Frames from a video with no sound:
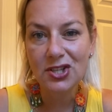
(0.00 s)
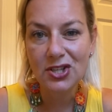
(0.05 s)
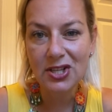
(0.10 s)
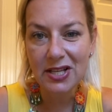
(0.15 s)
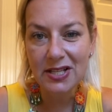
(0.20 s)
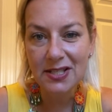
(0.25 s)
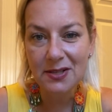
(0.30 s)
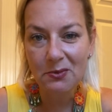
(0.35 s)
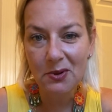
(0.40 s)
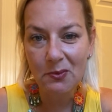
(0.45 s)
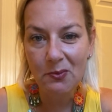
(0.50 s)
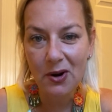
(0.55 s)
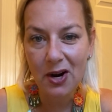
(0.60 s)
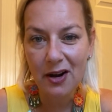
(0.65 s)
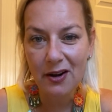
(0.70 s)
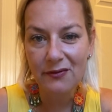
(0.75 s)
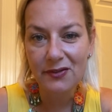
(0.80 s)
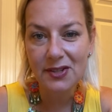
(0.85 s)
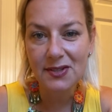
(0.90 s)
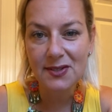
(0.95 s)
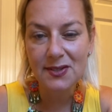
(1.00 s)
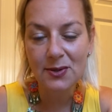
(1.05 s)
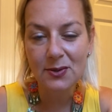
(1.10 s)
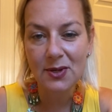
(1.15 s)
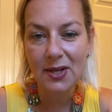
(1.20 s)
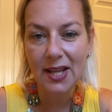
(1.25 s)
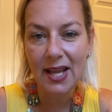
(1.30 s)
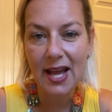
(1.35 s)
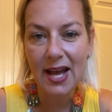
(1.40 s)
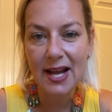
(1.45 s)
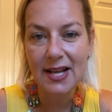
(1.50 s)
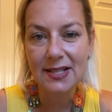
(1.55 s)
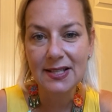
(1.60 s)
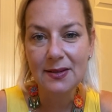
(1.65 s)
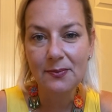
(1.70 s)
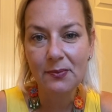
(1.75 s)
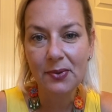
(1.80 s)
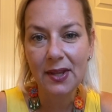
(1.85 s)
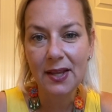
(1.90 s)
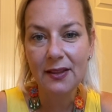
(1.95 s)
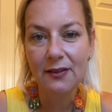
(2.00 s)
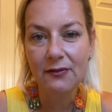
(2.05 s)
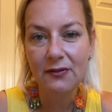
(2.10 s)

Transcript: just to be part of the student cast and play the